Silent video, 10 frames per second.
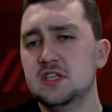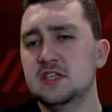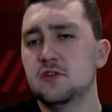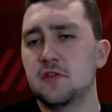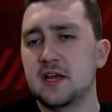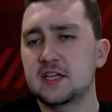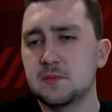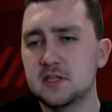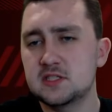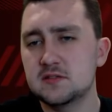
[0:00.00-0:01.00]
He is not that
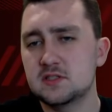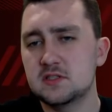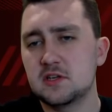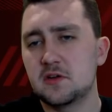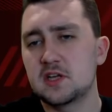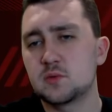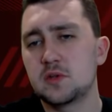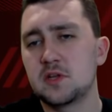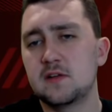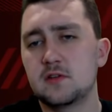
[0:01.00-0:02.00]
expensive since he only has
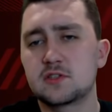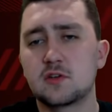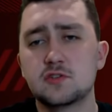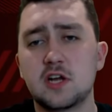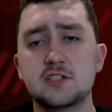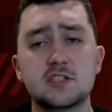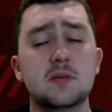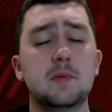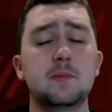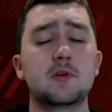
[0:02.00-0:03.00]
1 year left on his contract. Just
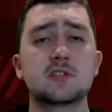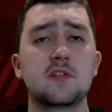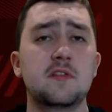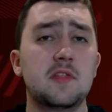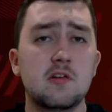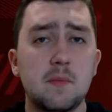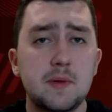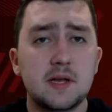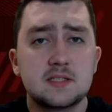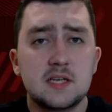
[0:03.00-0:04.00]
simply because I think there are
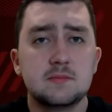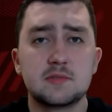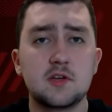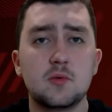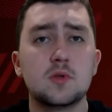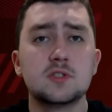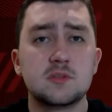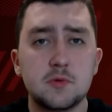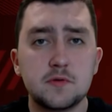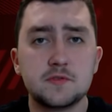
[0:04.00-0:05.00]
bigger teams that he'll want
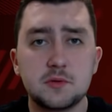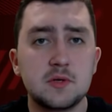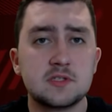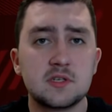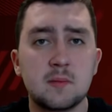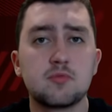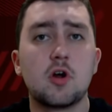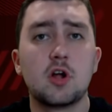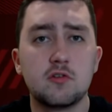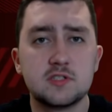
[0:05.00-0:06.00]
to move to is a
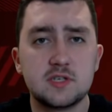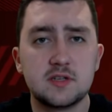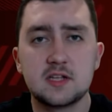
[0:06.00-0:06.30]
priority.